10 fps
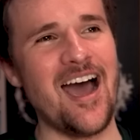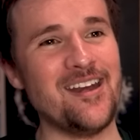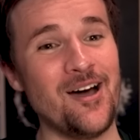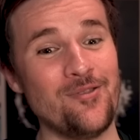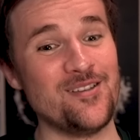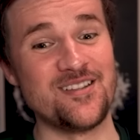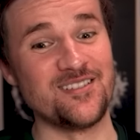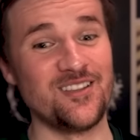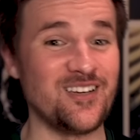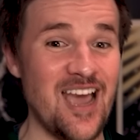know this
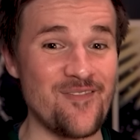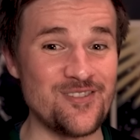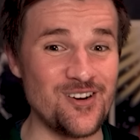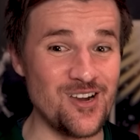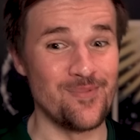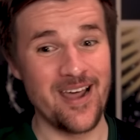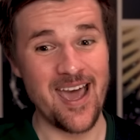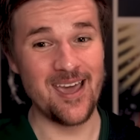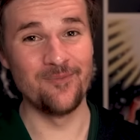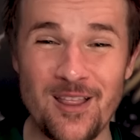isn't the cafeteria, but
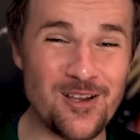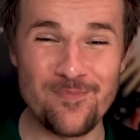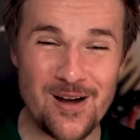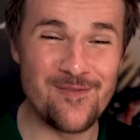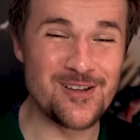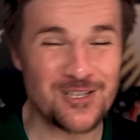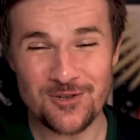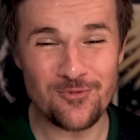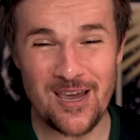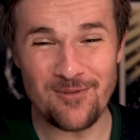hey, a little bit of a
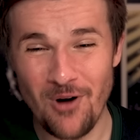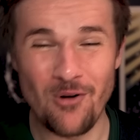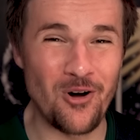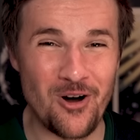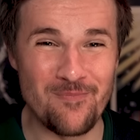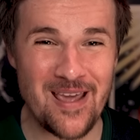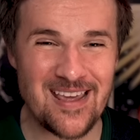sweet won't hurt me.